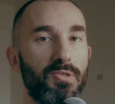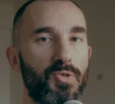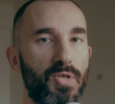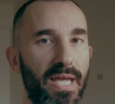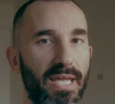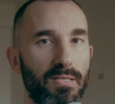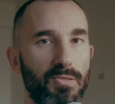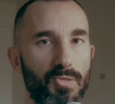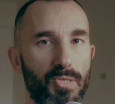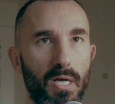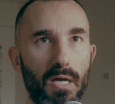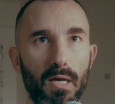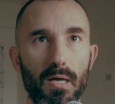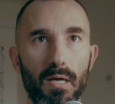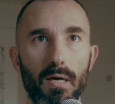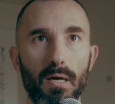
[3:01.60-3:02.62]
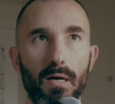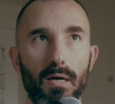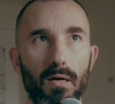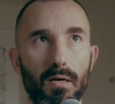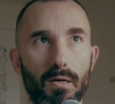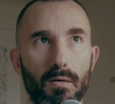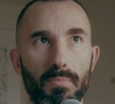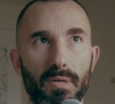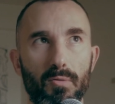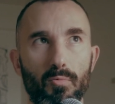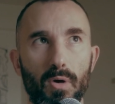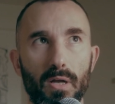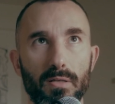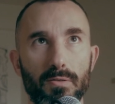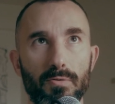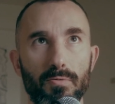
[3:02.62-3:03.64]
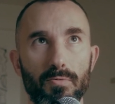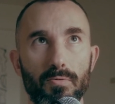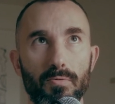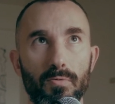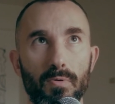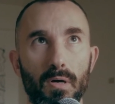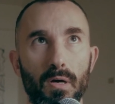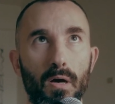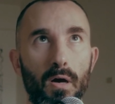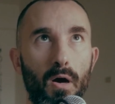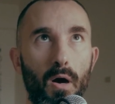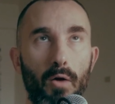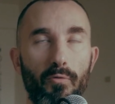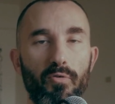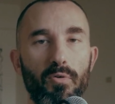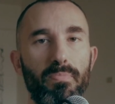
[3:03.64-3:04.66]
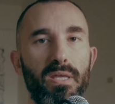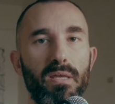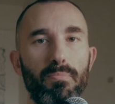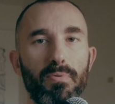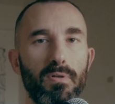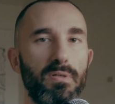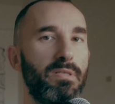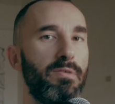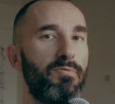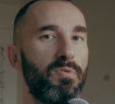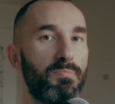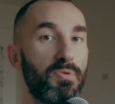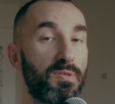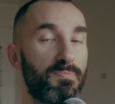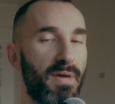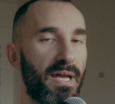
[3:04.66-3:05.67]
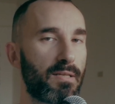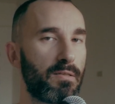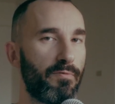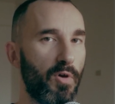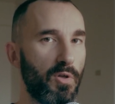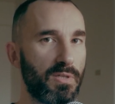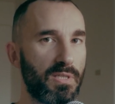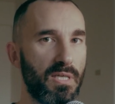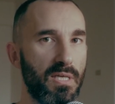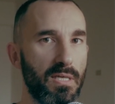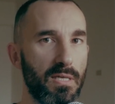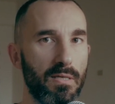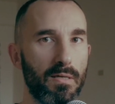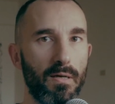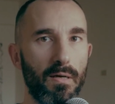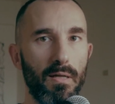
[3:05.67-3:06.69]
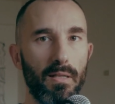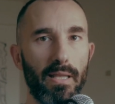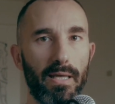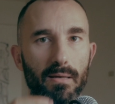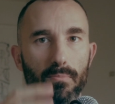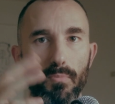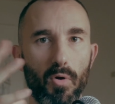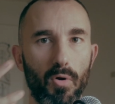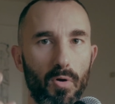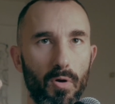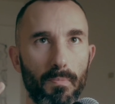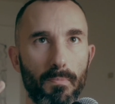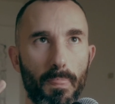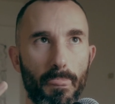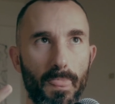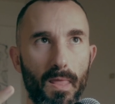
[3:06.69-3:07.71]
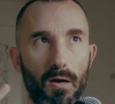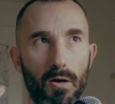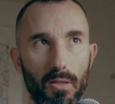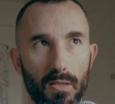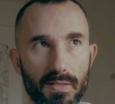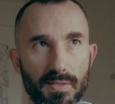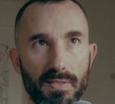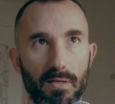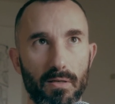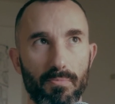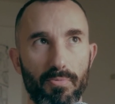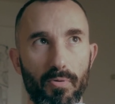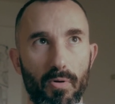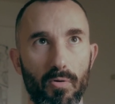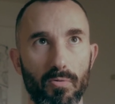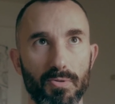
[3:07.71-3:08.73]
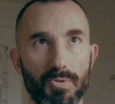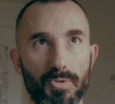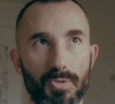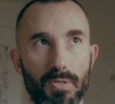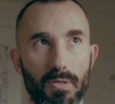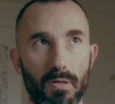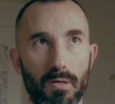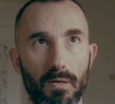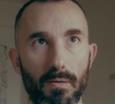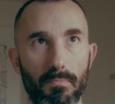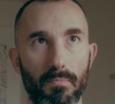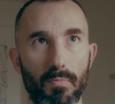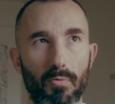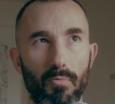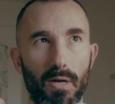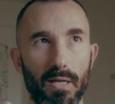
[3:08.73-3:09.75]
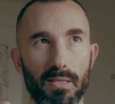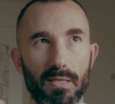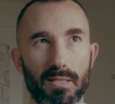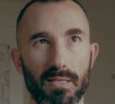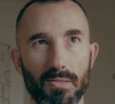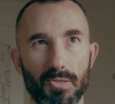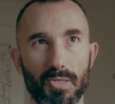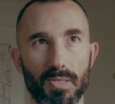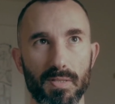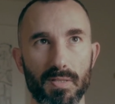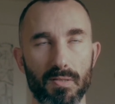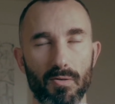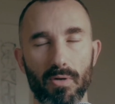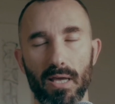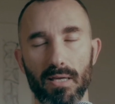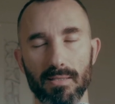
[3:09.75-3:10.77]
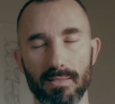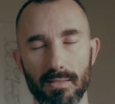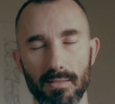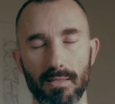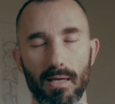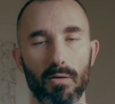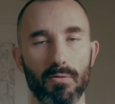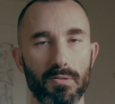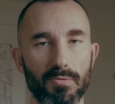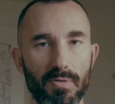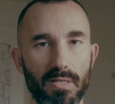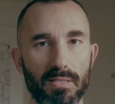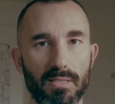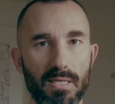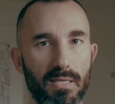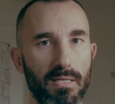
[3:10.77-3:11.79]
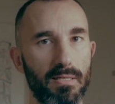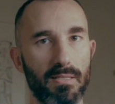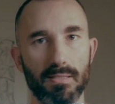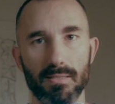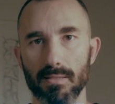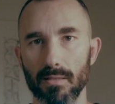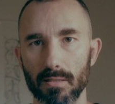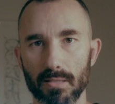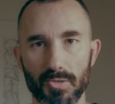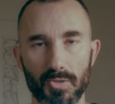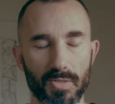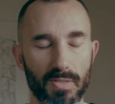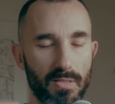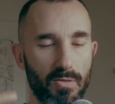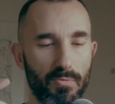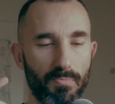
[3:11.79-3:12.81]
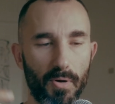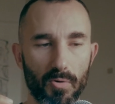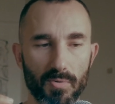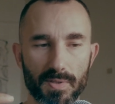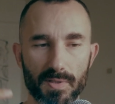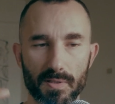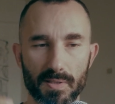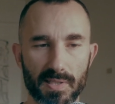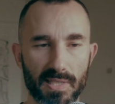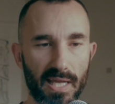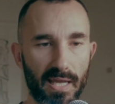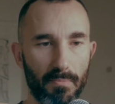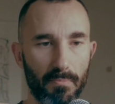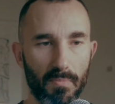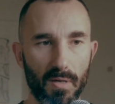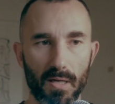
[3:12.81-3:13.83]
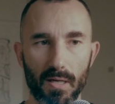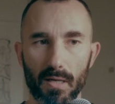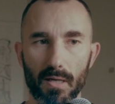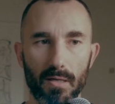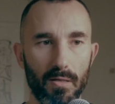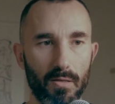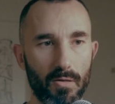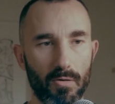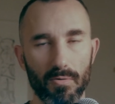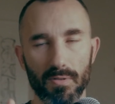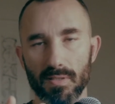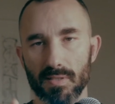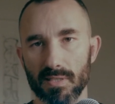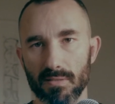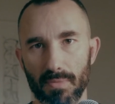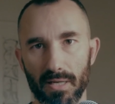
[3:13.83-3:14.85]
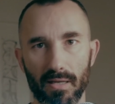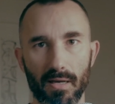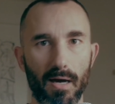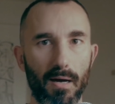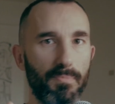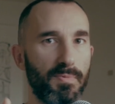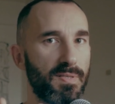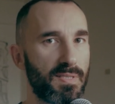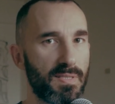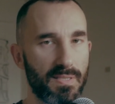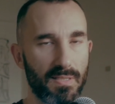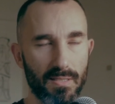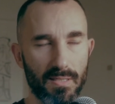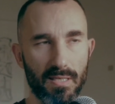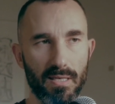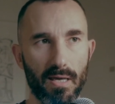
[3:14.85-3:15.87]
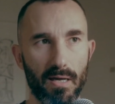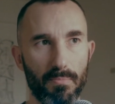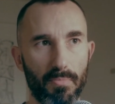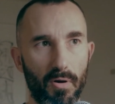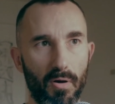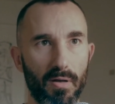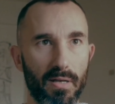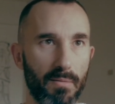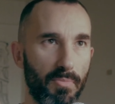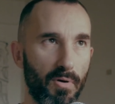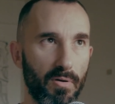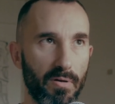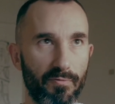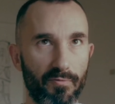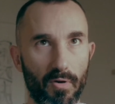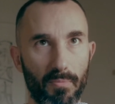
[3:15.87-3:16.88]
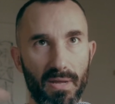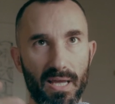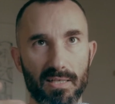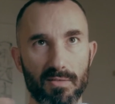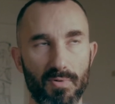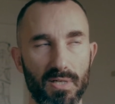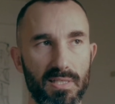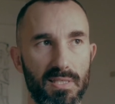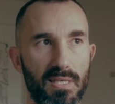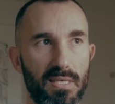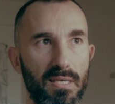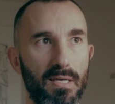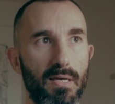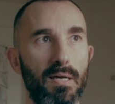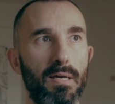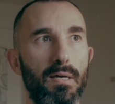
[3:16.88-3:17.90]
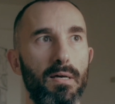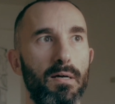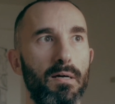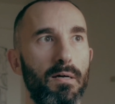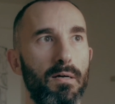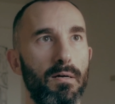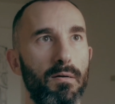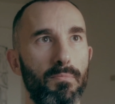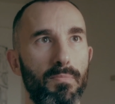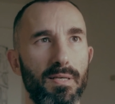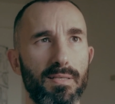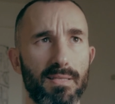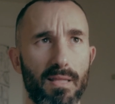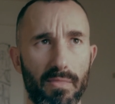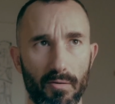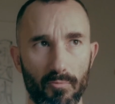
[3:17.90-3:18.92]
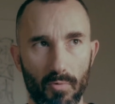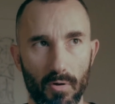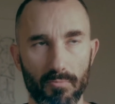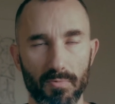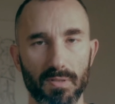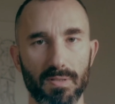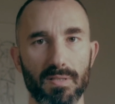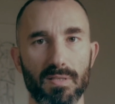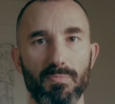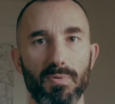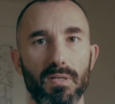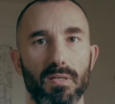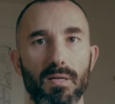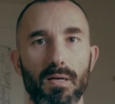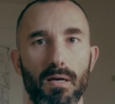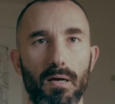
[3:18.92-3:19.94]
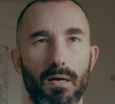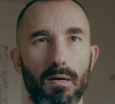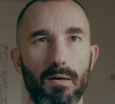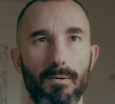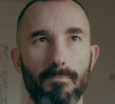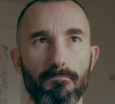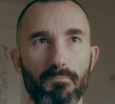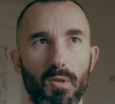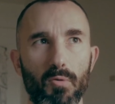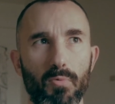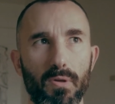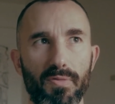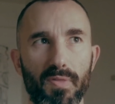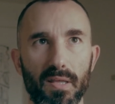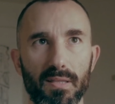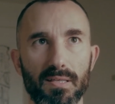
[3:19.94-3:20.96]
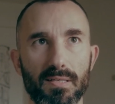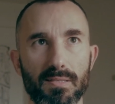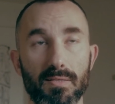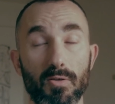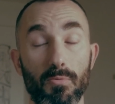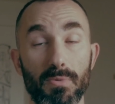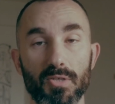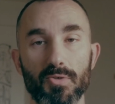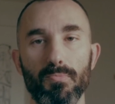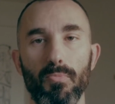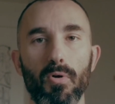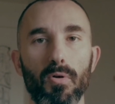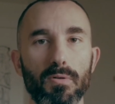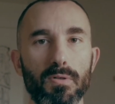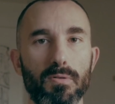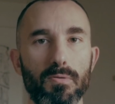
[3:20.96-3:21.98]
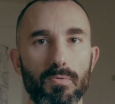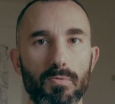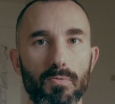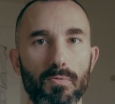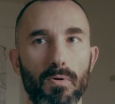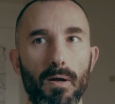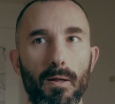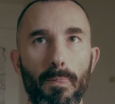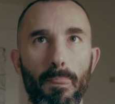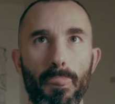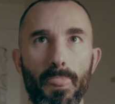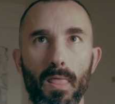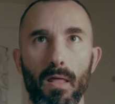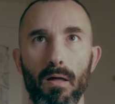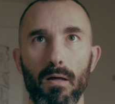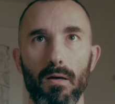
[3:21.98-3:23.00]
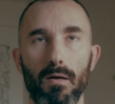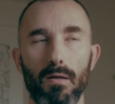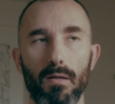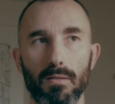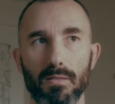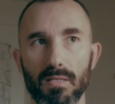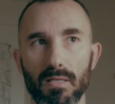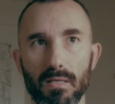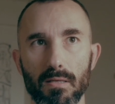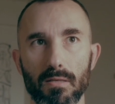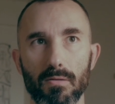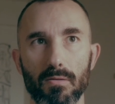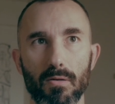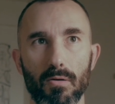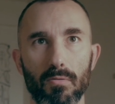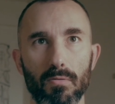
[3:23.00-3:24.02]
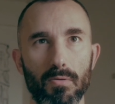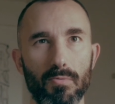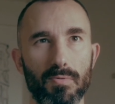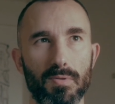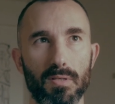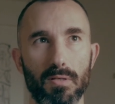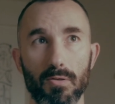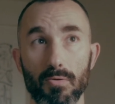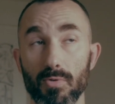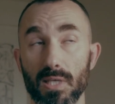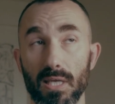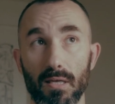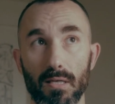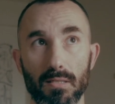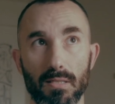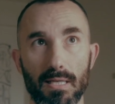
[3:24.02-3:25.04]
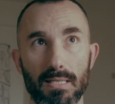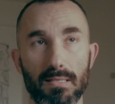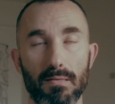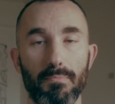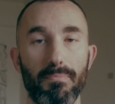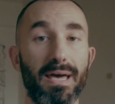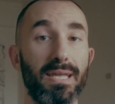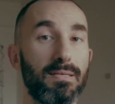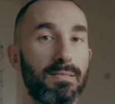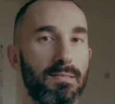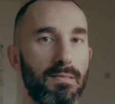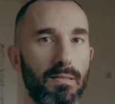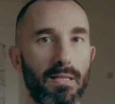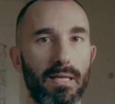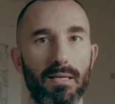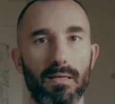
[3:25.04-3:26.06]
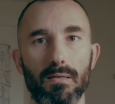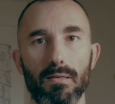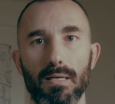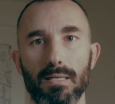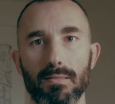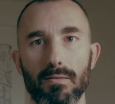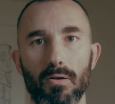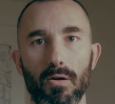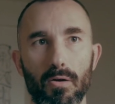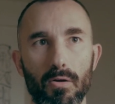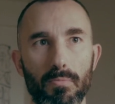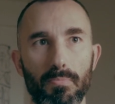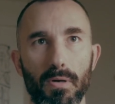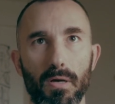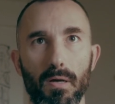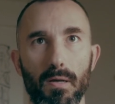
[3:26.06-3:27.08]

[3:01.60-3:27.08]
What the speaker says: change, and wanted to offer people a different perspective on tea, like a more holistic approach, rather than just, okay, sit down and drink tea and it's delicious and you post the same, this is my cup, this is the tea I bought it from XYZ. There's nothing wrong with this, but we think there's so much more to tea, using it as a medicine, like as a herb,